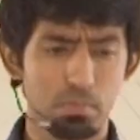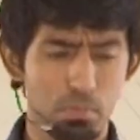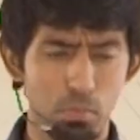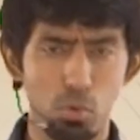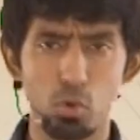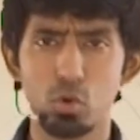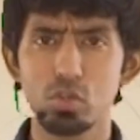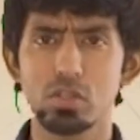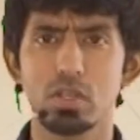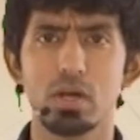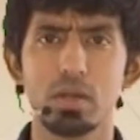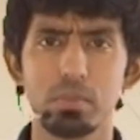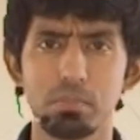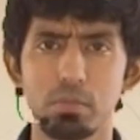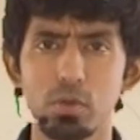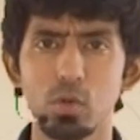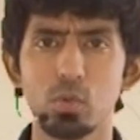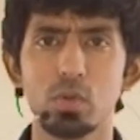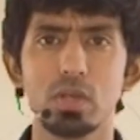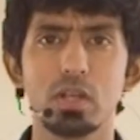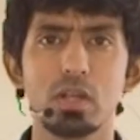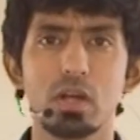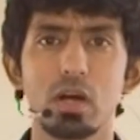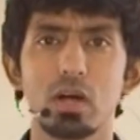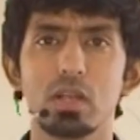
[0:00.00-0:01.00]
Both are
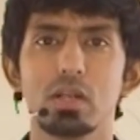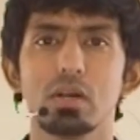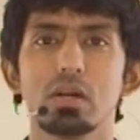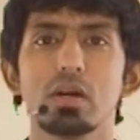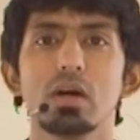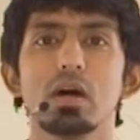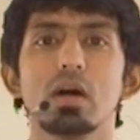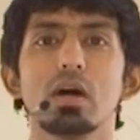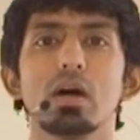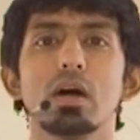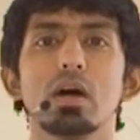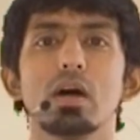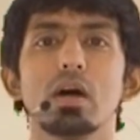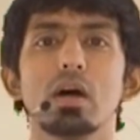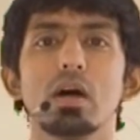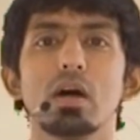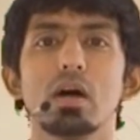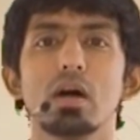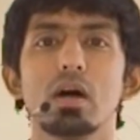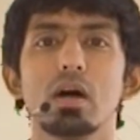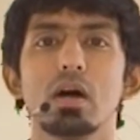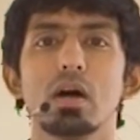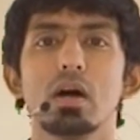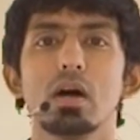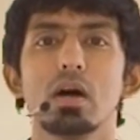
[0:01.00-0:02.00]
blue in color.
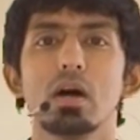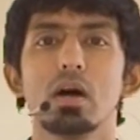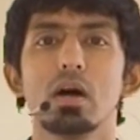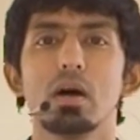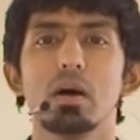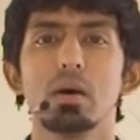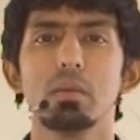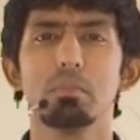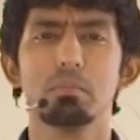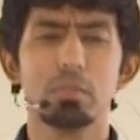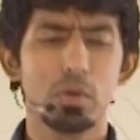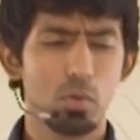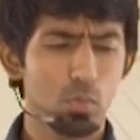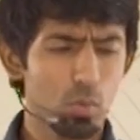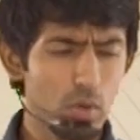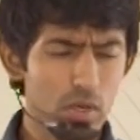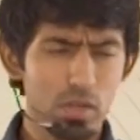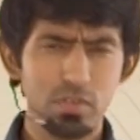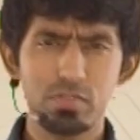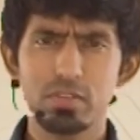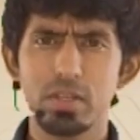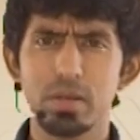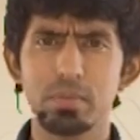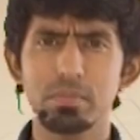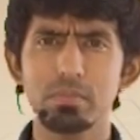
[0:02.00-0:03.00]
But
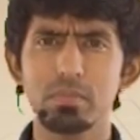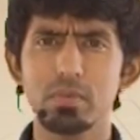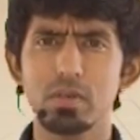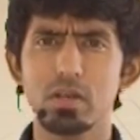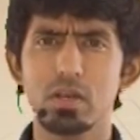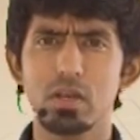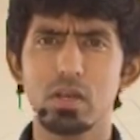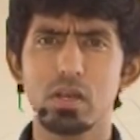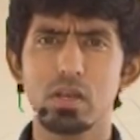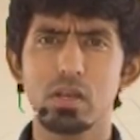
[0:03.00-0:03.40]
one of them